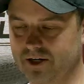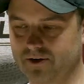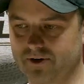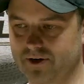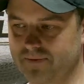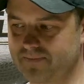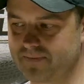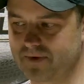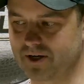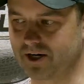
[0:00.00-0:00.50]
I
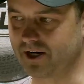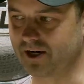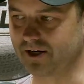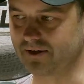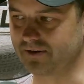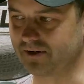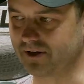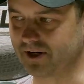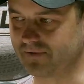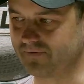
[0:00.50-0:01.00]
agree.
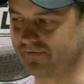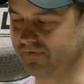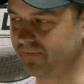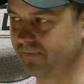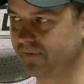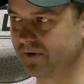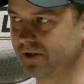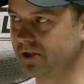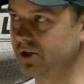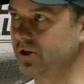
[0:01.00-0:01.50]

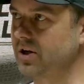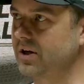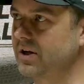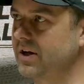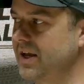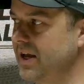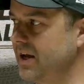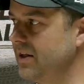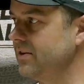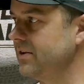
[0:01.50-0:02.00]
You
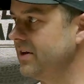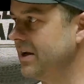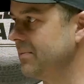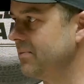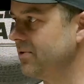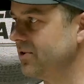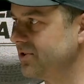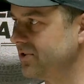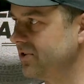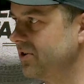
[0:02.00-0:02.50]
could count the
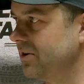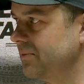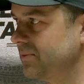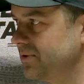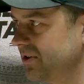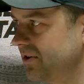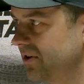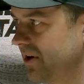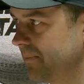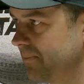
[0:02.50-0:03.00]
number of
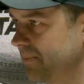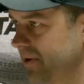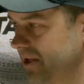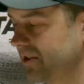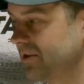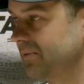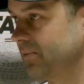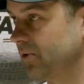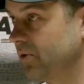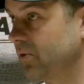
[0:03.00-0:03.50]
times I
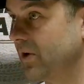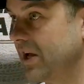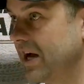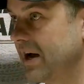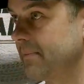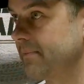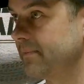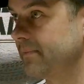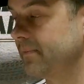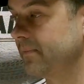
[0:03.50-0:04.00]
picked the
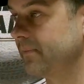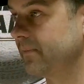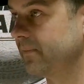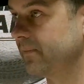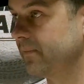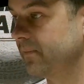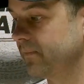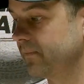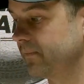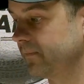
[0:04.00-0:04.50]
ball up
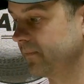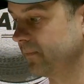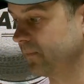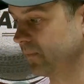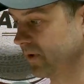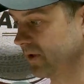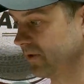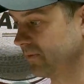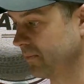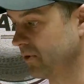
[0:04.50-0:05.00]

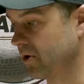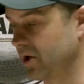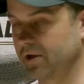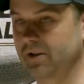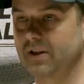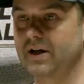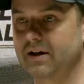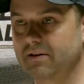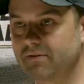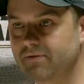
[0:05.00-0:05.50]
with
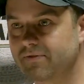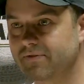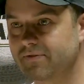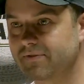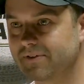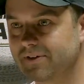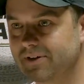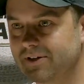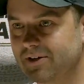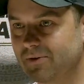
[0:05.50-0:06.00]
my
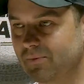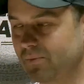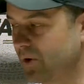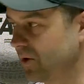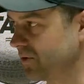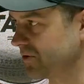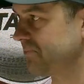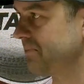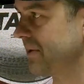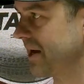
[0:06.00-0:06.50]
glove
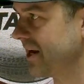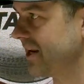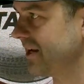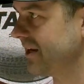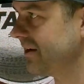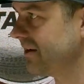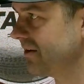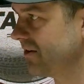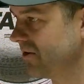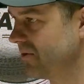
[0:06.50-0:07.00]
whilst
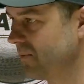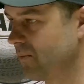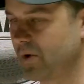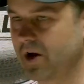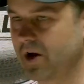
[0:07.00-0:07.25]
batting